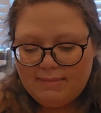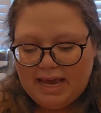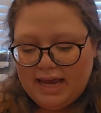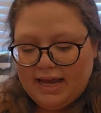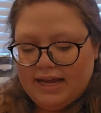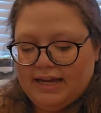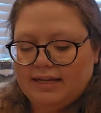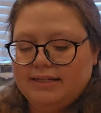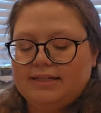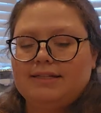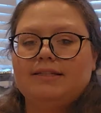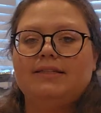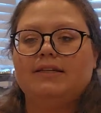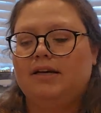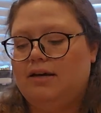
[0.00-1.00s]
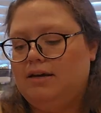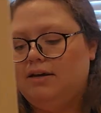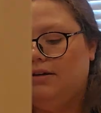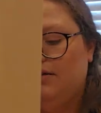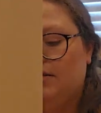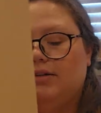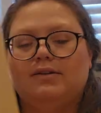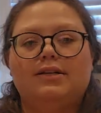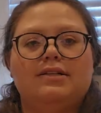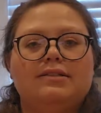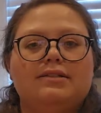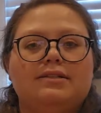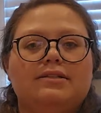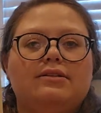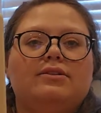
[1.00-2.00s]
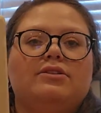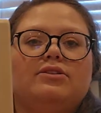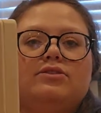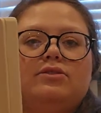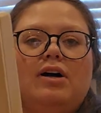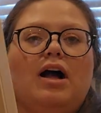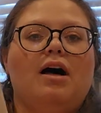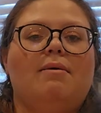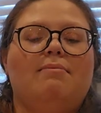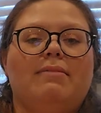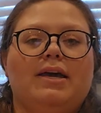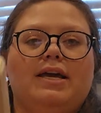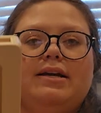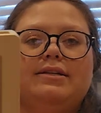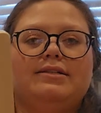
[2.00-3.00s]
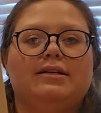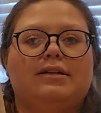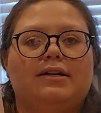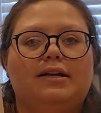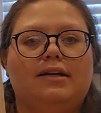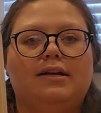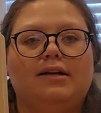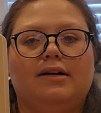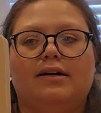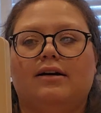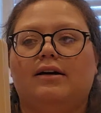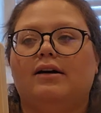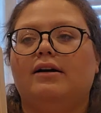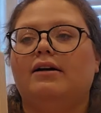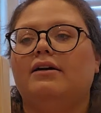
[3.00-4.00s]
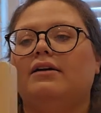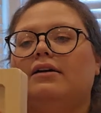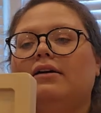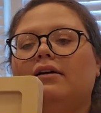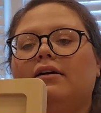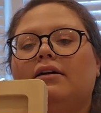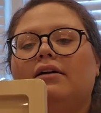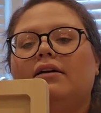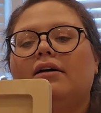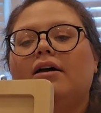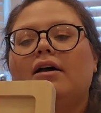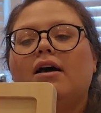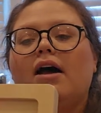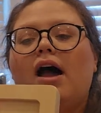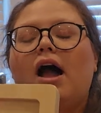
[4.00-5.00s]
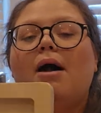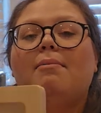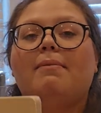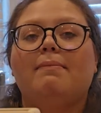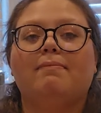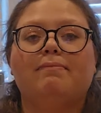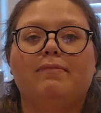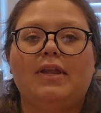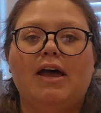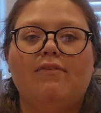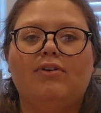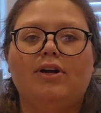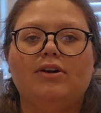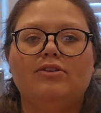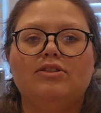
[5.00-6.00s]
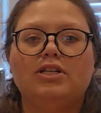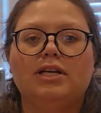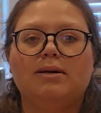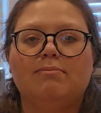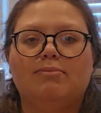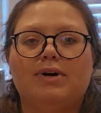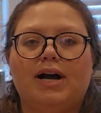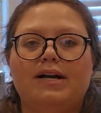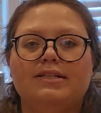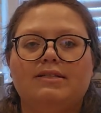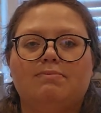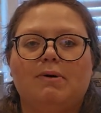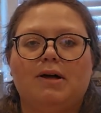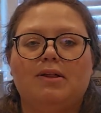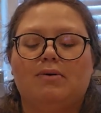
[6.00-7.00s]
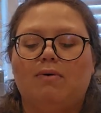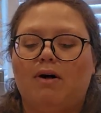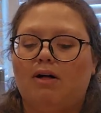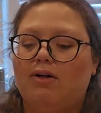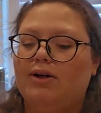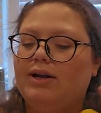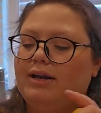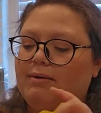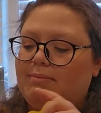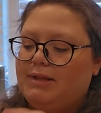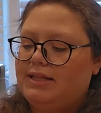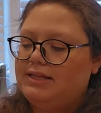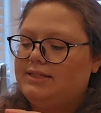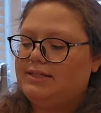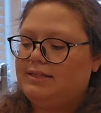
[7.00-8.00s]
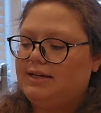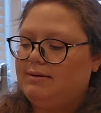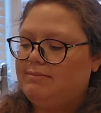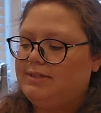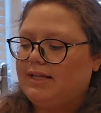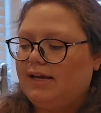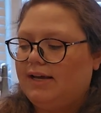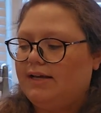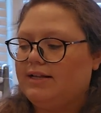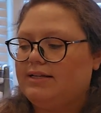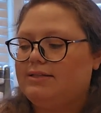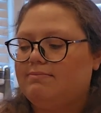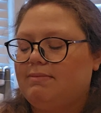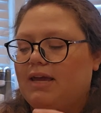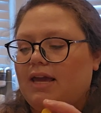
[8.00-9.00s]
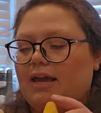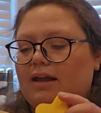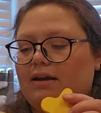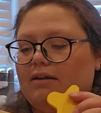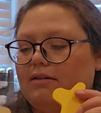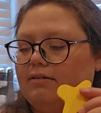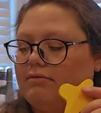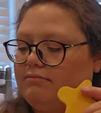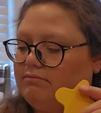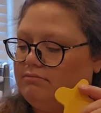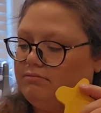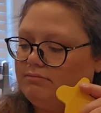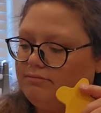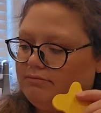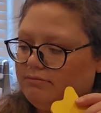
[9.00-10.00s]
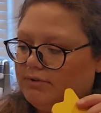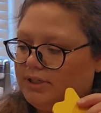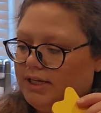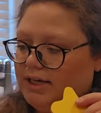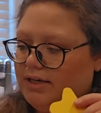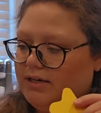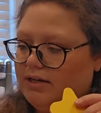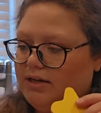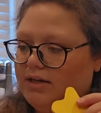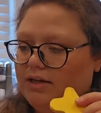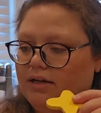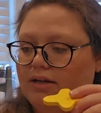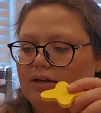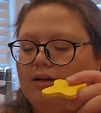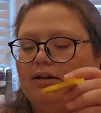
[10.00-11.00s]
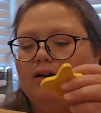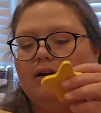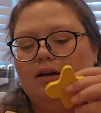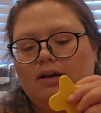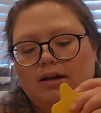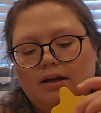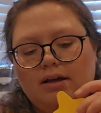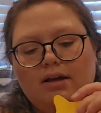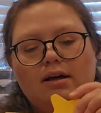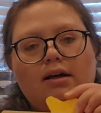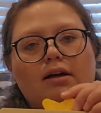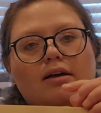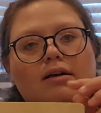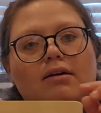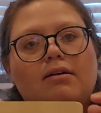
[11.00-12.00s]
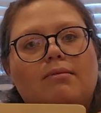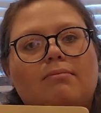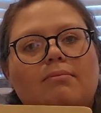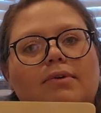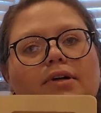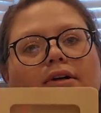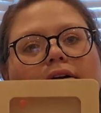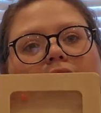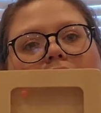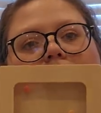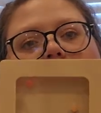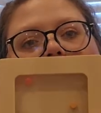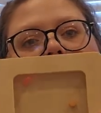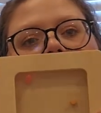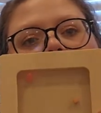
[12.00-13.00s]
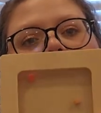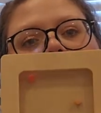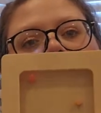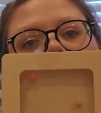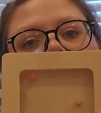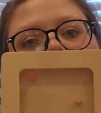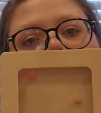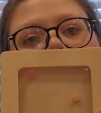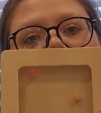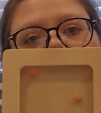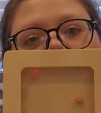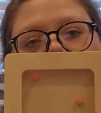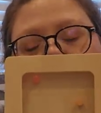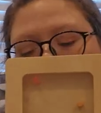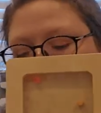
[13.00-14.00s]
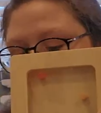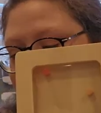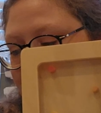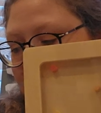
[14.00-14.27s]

maze. So there's this little drop maze in here. I'm never usually impressed by the quality, but this seems like it's made really good. Um, so that's super